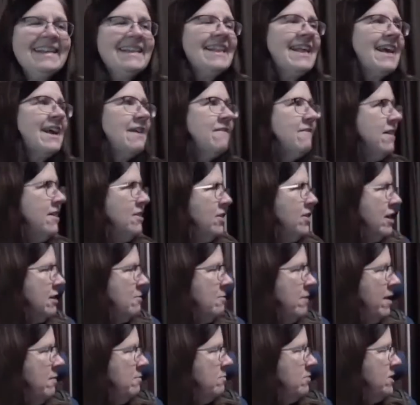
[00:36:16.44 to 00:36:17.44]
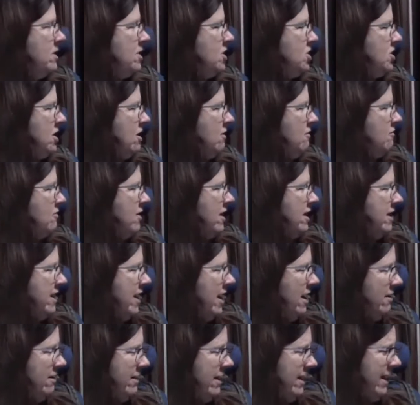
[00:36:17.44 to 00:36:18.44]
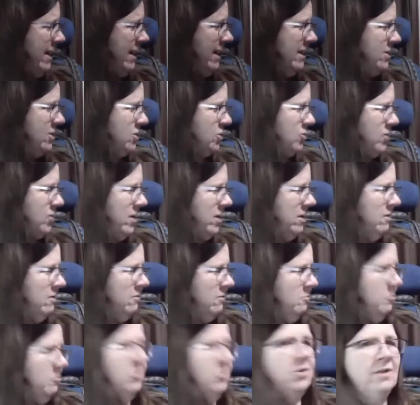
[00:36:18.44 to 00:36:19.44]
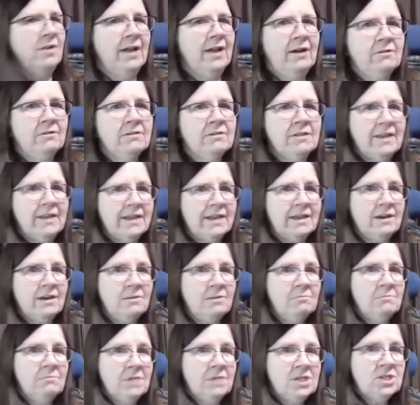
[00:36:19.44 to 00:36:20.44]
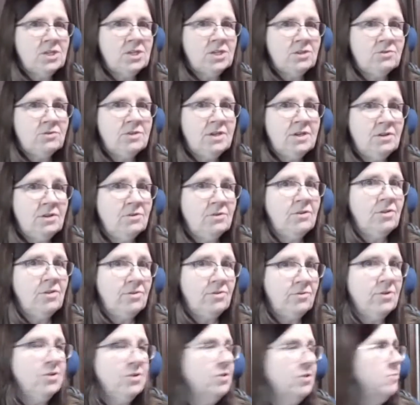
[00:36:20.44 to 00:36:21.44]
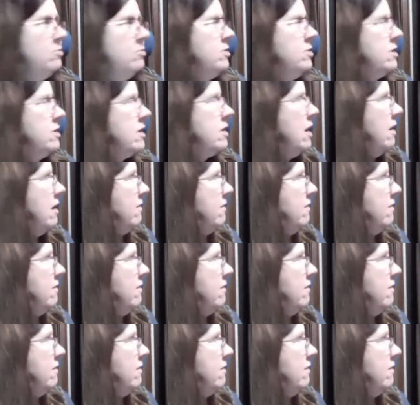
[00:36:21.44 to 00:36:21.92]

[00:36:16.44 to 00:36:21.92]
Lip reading: Like, I'm looking at my bookshelf right now, and I had to try to pull out like a mystery or thriller book